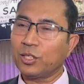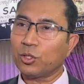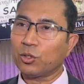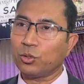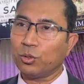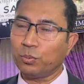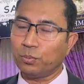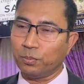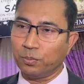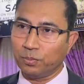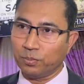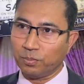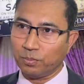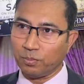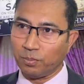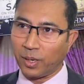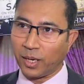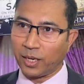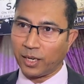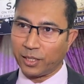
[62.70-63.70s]
Kub
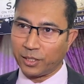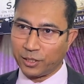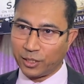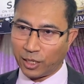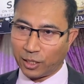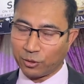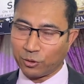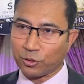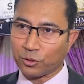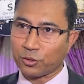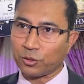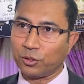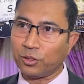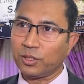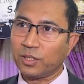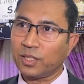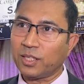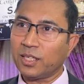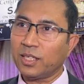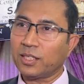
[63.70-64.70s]
Bala result horson
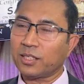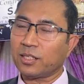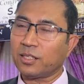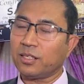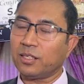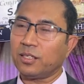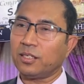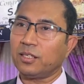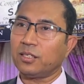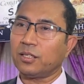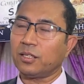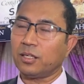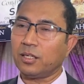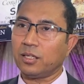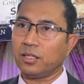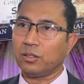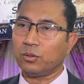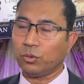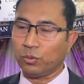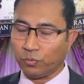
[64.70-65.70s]

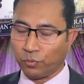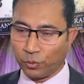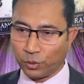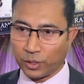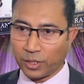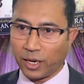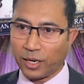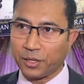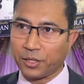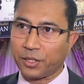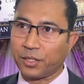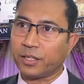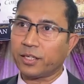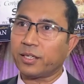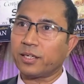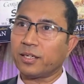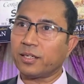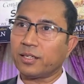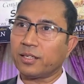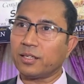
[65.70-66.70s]
Woodwood County
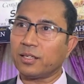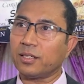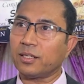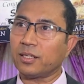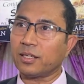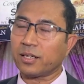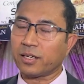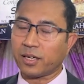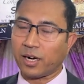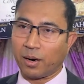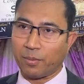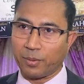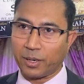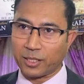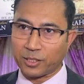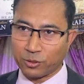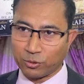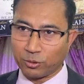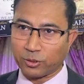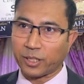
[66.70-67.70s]

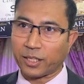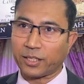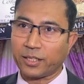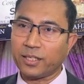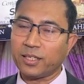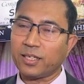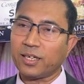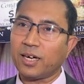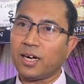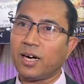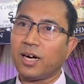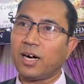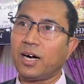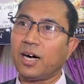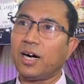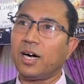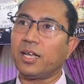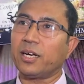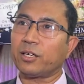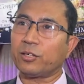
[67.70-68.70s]
Grammar School Taki
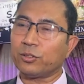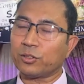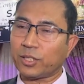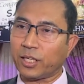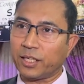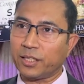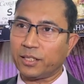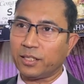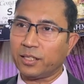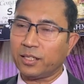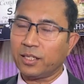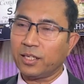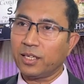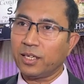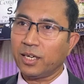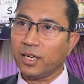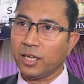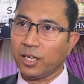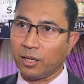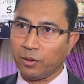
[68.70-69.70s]
Arehontain
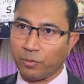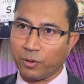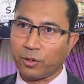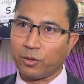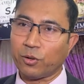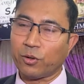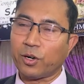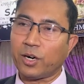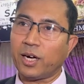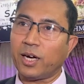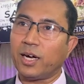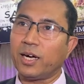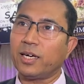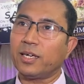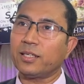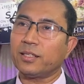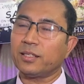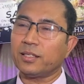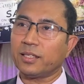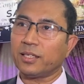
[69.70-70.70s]
A level Hora
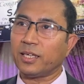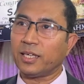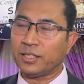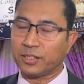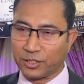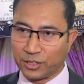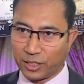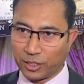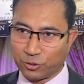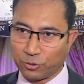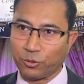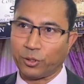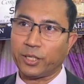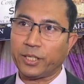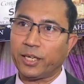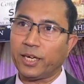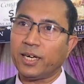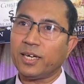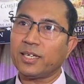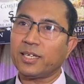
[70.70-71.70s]

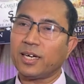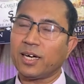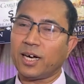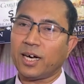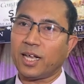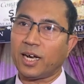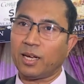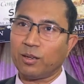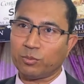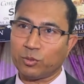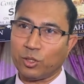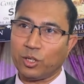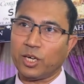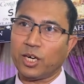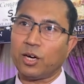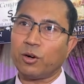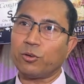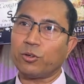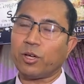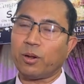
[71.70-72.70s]
NCSOIA
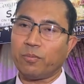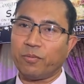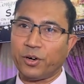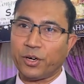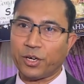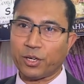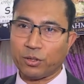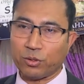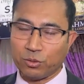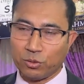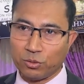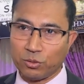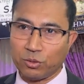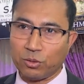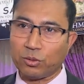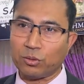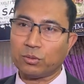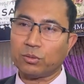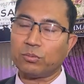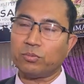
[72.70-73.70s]
Alhamdulillah. We are very,
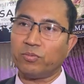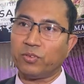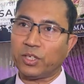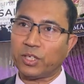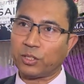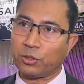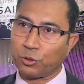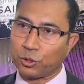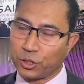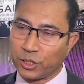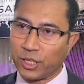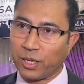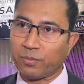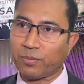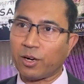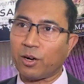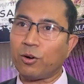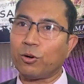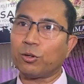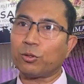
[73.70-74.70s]
very cushy.
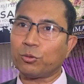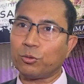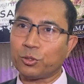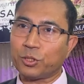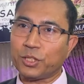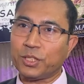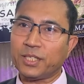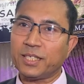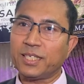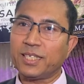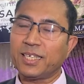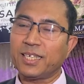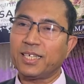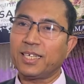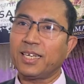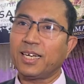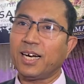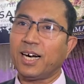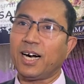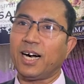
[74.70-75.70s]
Amra whole cushy
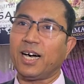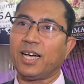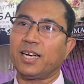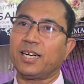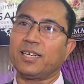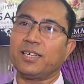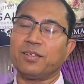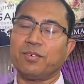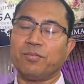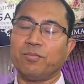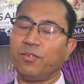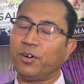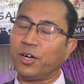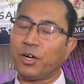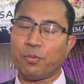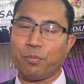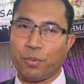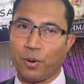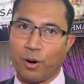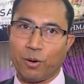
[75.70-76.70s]
are
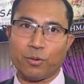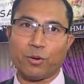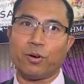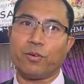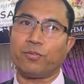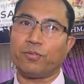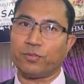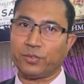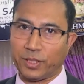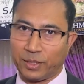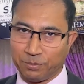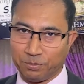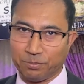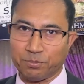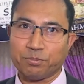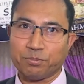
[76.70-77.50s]
very proud of them.